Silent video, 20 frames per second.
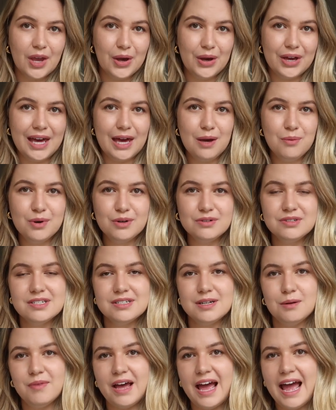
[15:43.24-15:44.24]
Okay, we're on to
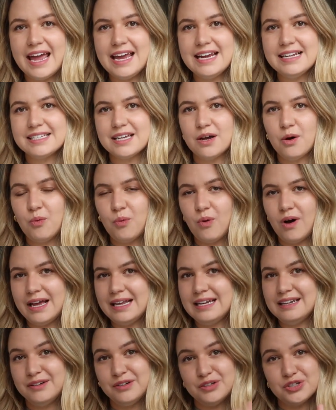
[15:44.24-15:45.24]
number eight, a
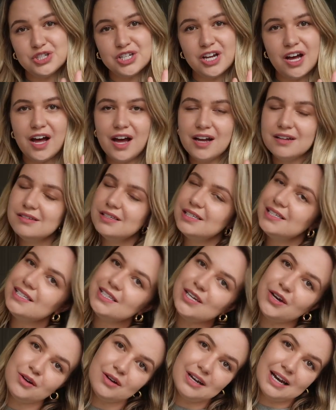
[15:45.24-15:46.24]
white linen shirt.
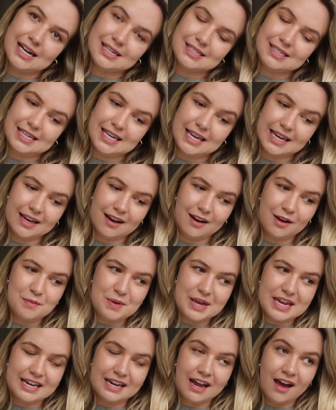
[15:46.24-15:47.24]
So classic. I
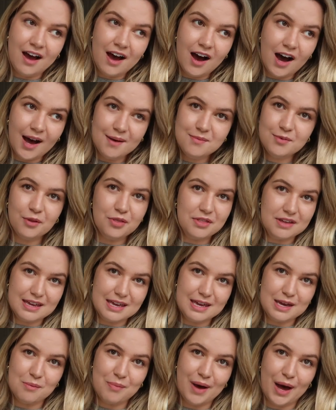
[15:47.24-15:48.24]
mean, I'm not
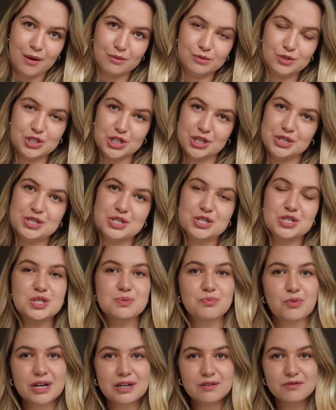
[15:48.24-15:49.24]
thinking about just
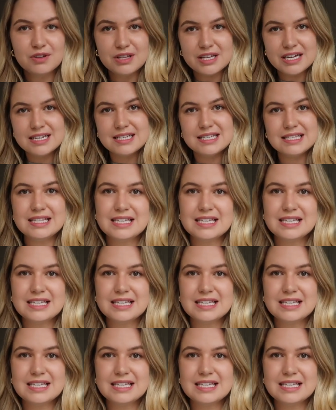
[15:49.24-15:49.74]
spring for this.